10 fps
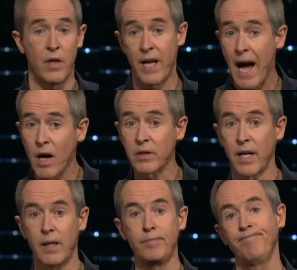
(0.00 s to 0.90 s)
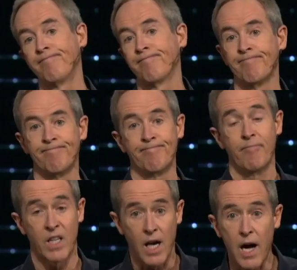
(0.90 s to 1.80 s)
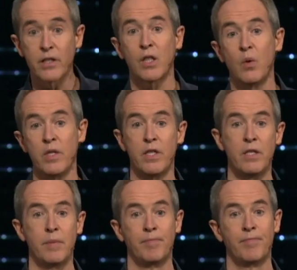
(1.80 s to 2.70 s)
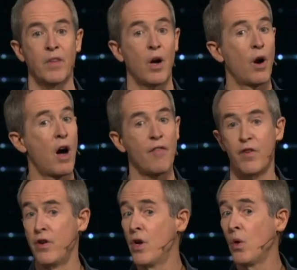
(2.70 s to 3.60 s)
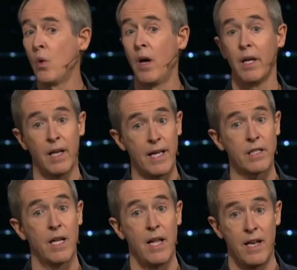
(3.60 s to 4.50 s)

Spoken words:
And the outcome, the consequences, are often no less